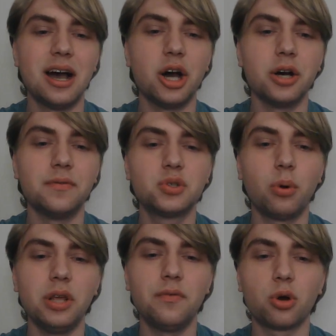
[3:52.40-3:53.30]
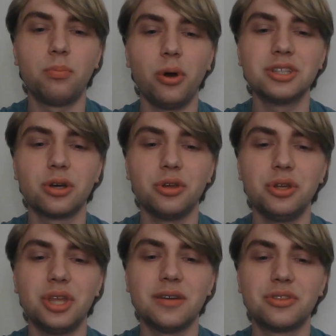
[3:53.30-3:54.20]
of 24 points, although you
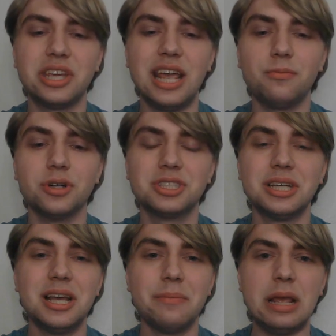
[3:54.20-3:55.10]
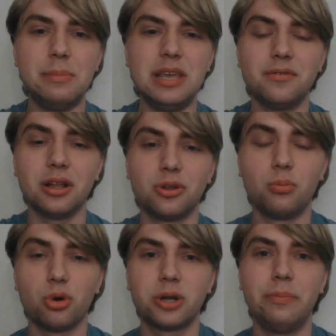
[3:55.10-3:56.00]
think if the game was maybe a little
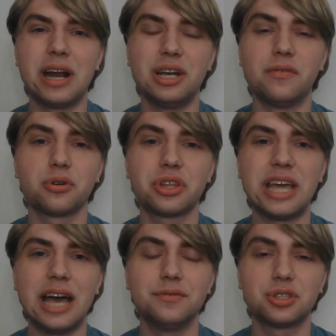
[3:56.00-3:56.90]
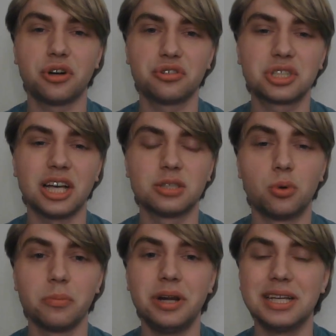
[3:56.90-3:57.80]
more competitive or the Cavs starters got some
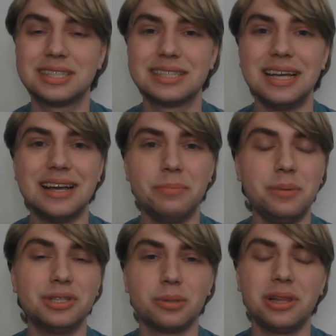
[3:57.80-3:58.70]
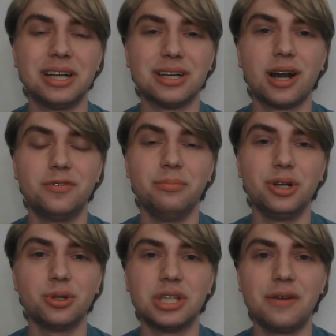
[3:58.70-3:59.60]
more minutes, maybe somebody like Donovan
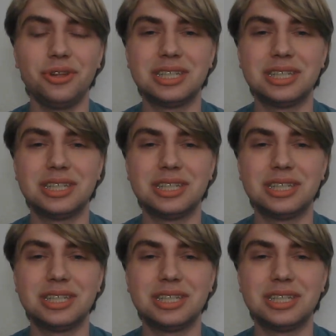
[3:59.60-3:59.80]
Mitchell definitely